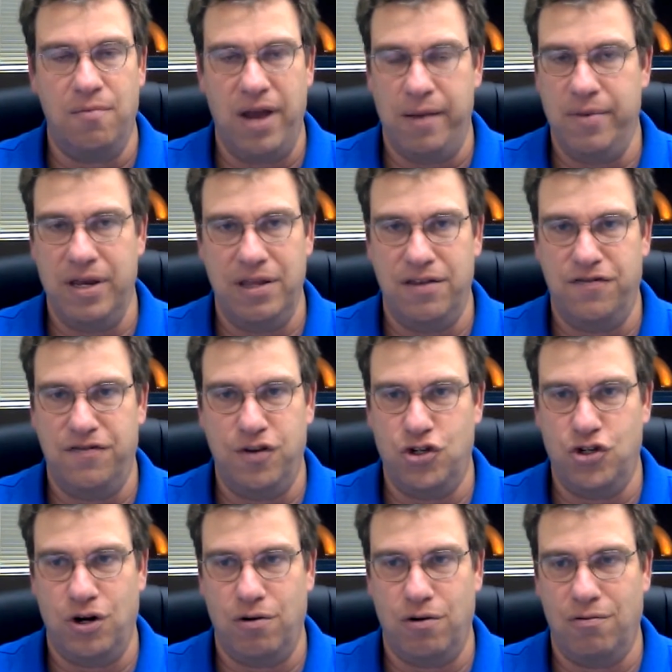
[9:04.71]
or maybe in the
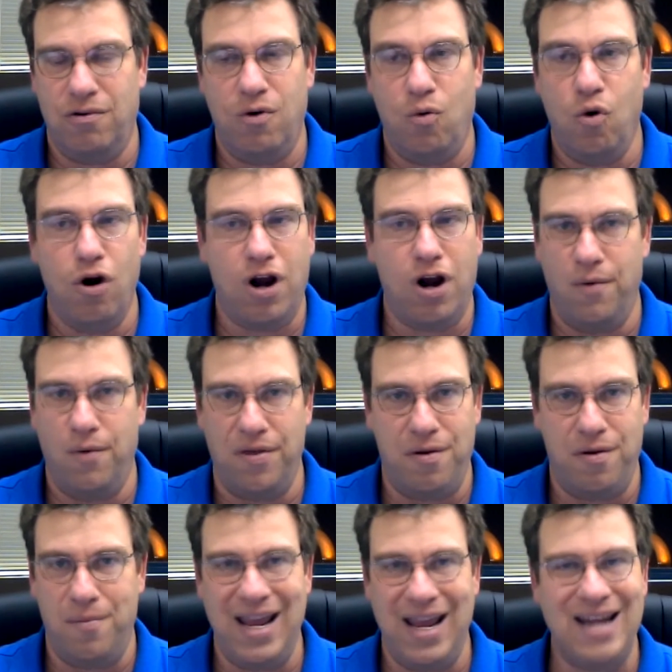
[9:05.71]
future working with
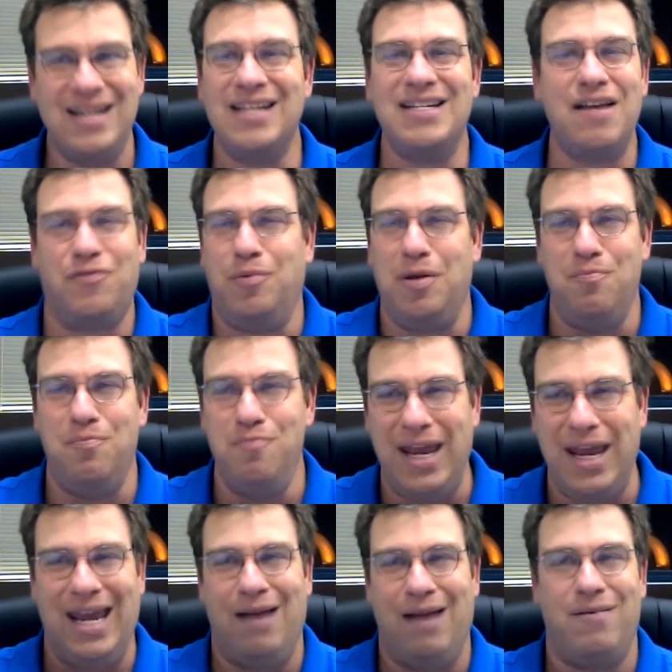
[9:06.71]
them. Again, it doesn't have to be
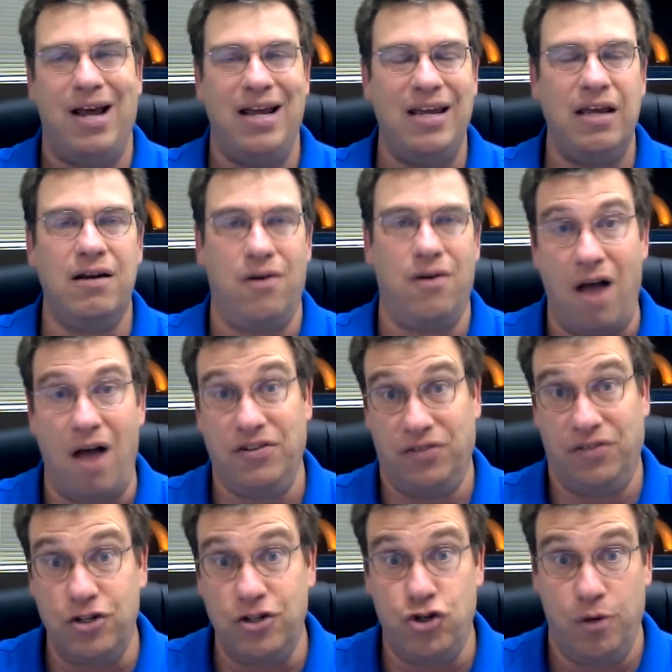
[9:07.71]
me. And
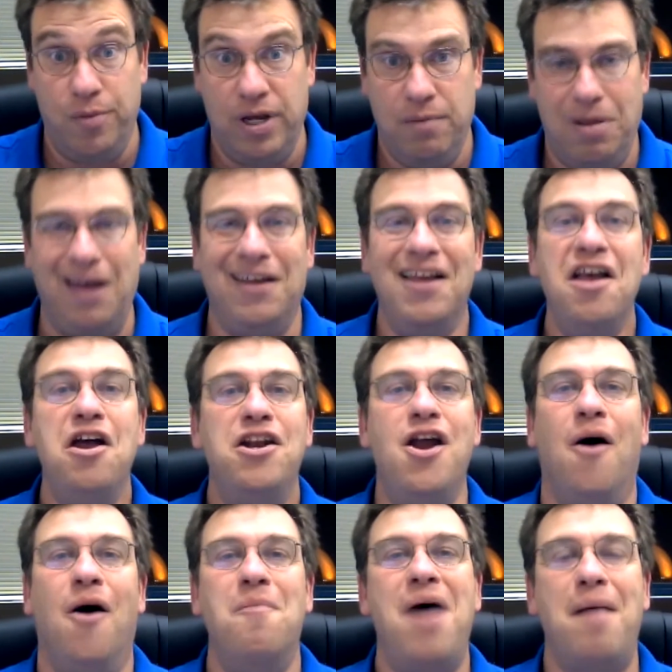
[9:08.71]
obviously it should be.
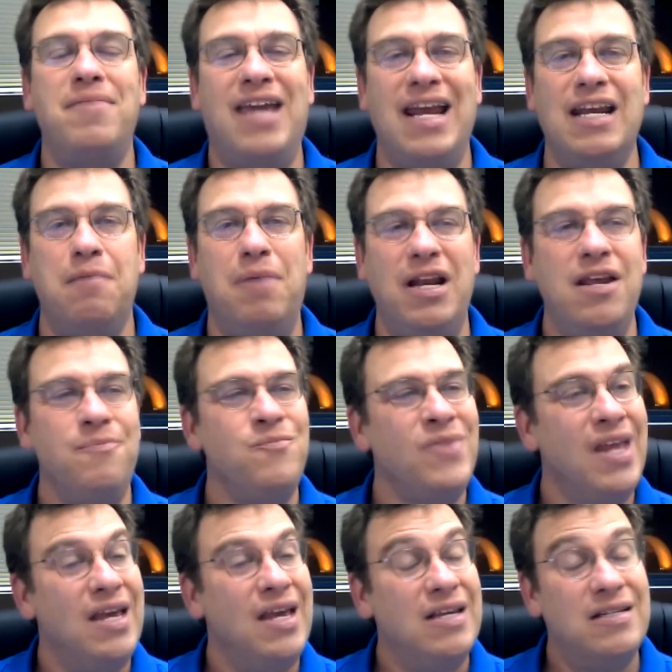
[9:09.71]
No, I'm kidding. But
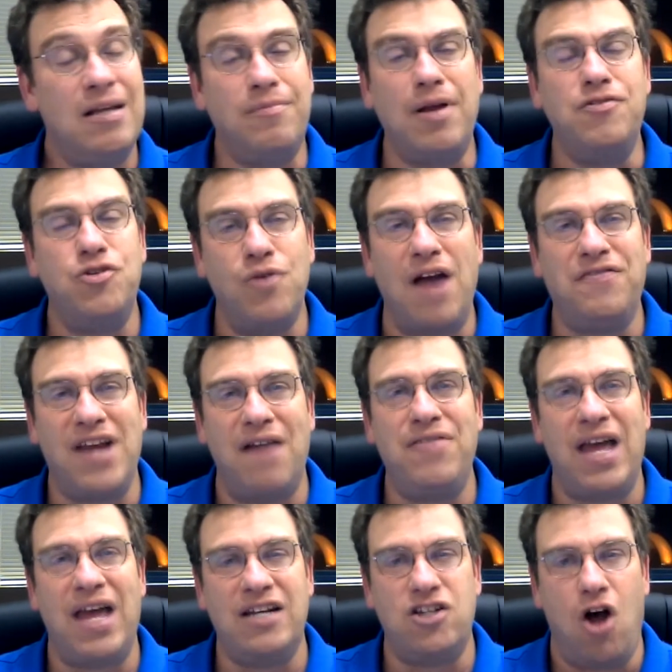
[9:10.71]
sometimes you have to
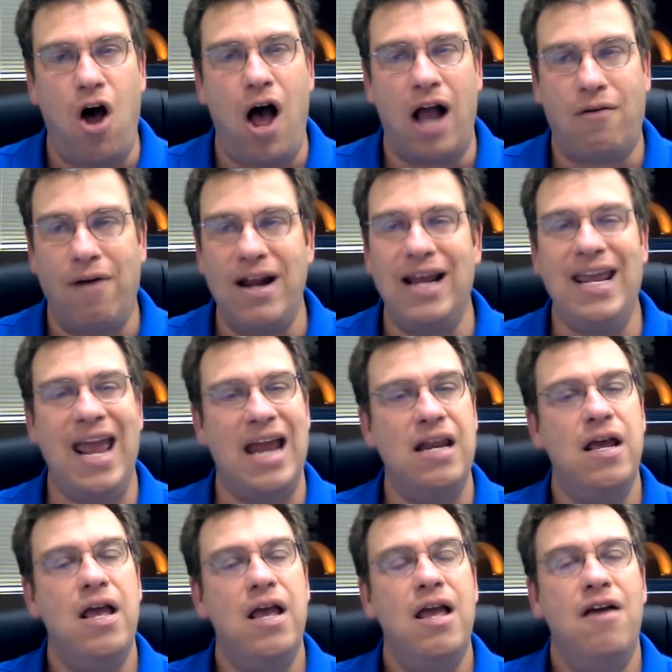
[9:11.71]
have that talk, right?
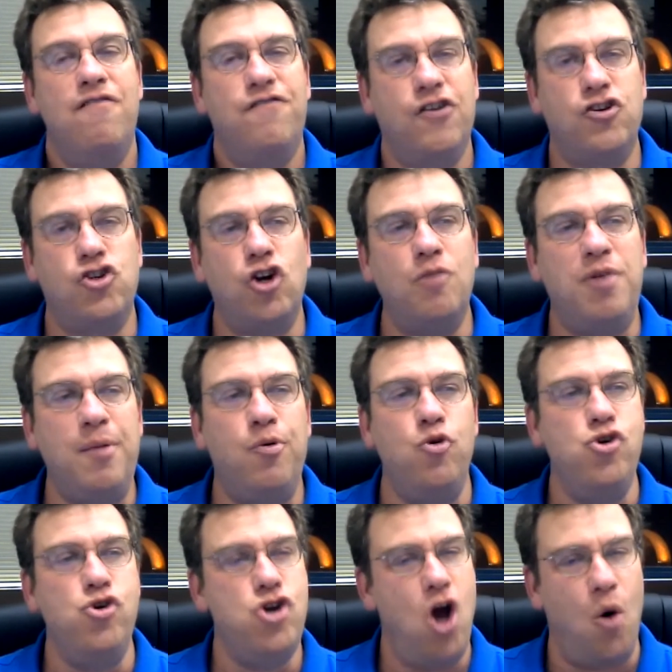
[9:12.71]
Again, for certain
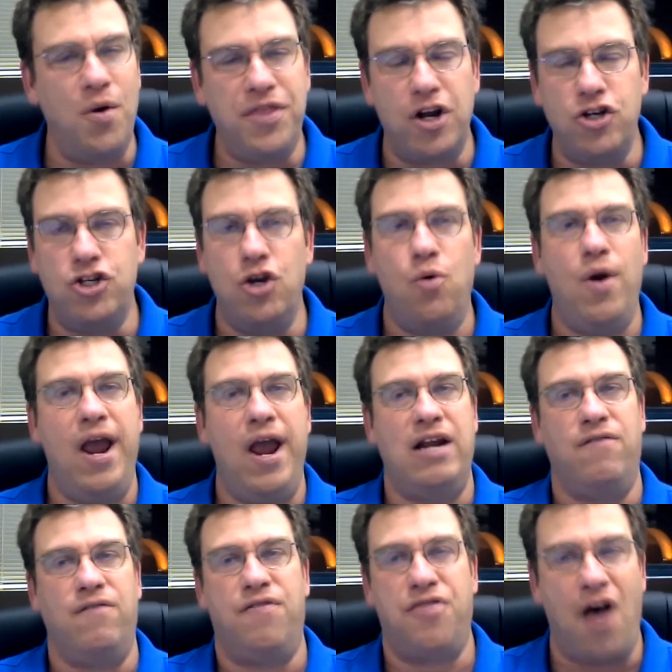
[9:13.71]
people who know what they're doing
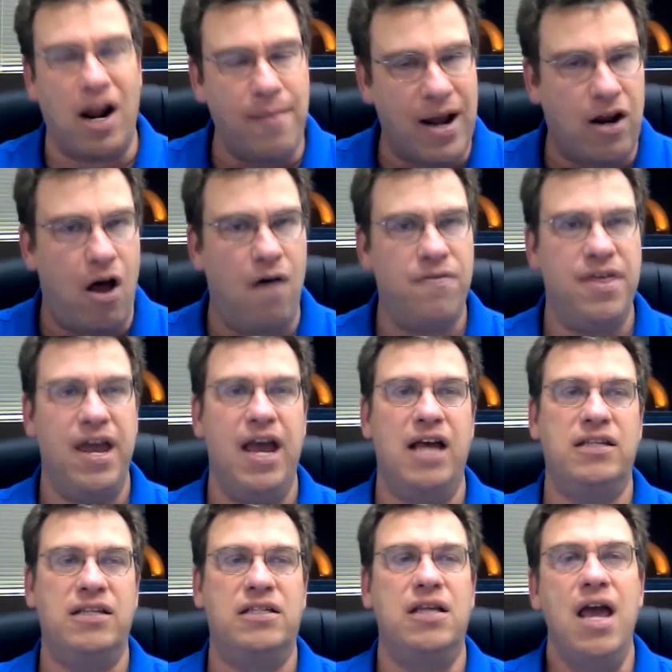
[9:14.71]
and have thought about all of
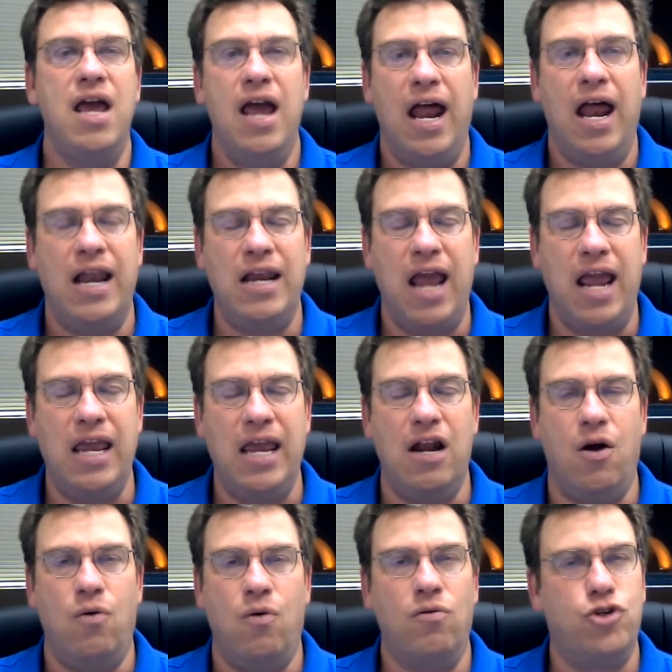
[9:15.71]
this, and,
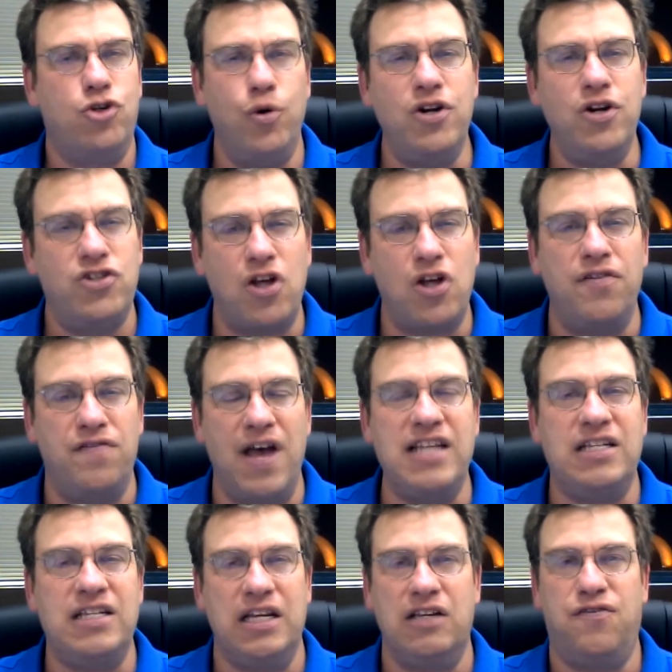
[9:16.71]
do-it-yourself
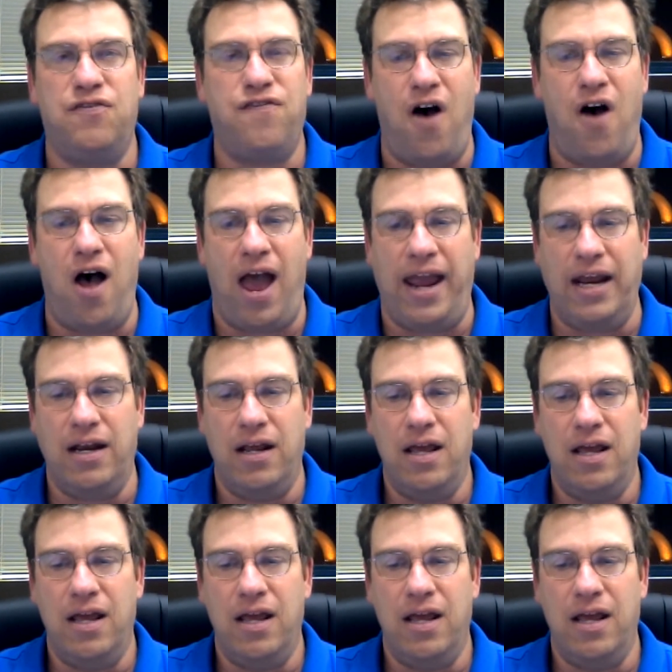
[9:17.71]
investing is fine.